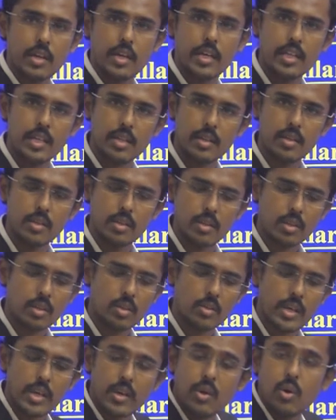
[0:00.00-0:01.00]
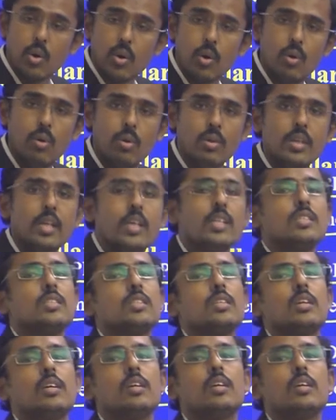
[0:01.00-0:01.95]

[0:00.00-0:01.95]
any narrow hole, that is